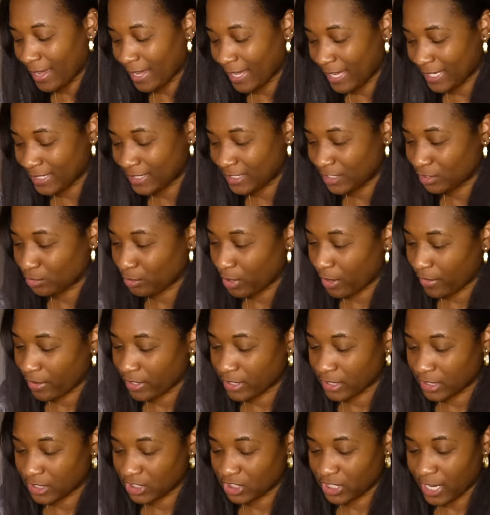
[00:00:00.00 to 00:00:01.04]
guess since we already
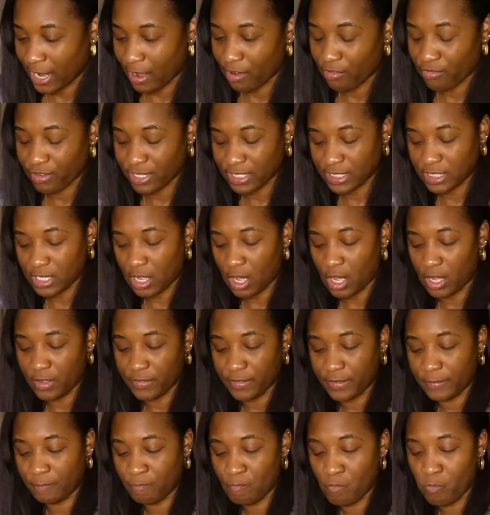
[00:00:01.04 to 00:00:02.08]
took a shower, rinse
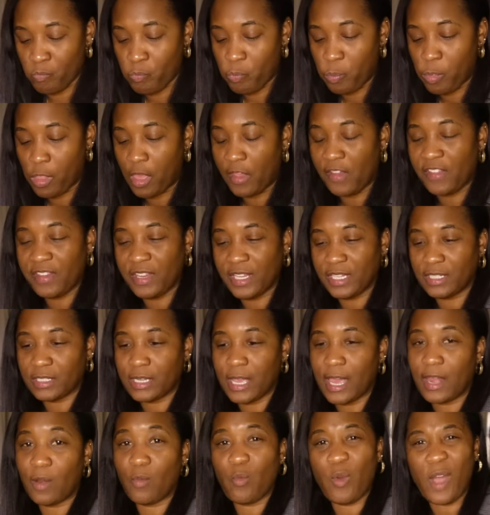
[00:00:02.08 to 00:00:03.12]
off. And then
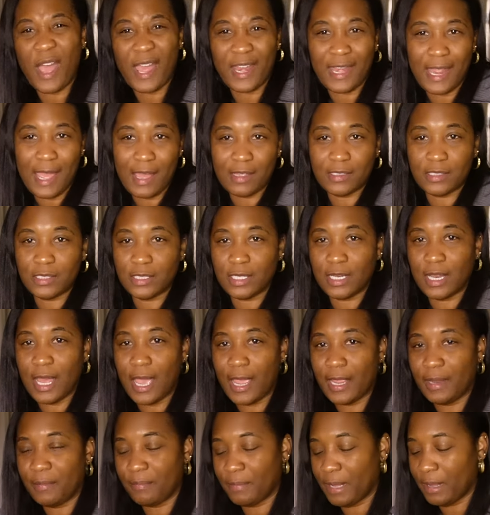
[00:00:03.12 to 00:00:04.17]
kind of wind down
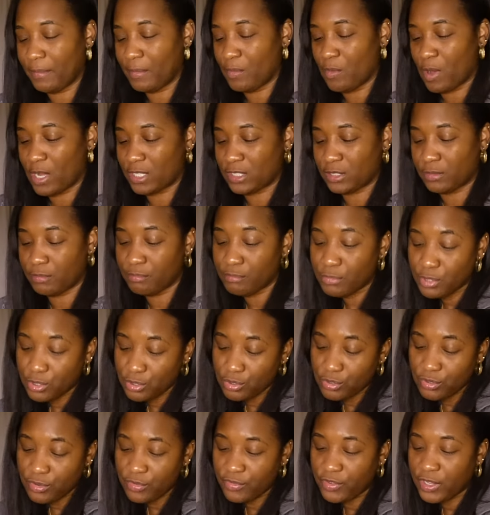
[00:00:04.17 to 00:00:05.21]
tonight, maybe watch a
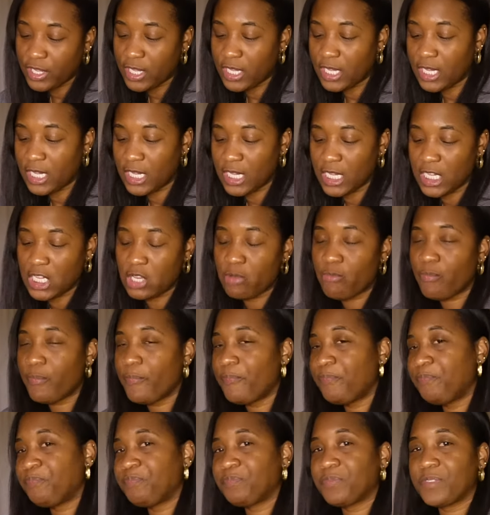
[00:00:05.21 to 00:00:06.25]
movie.
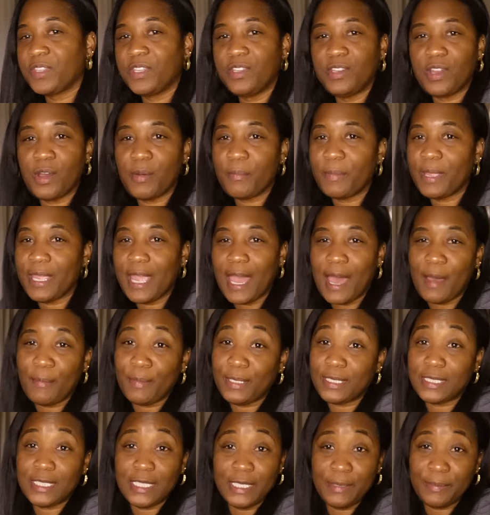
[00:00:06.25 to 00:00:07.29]
You know me, I'll
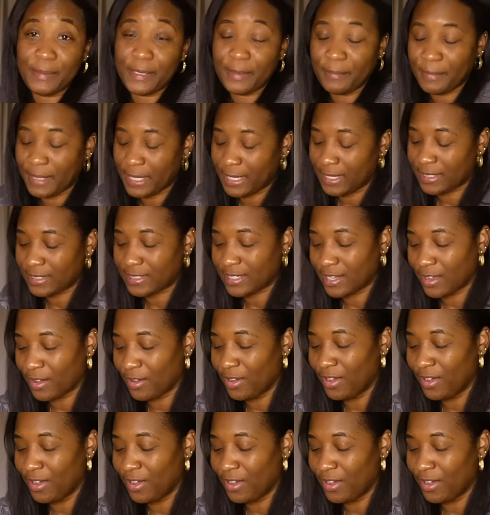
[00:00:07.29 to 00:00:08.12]
be sleeping in a minute, so...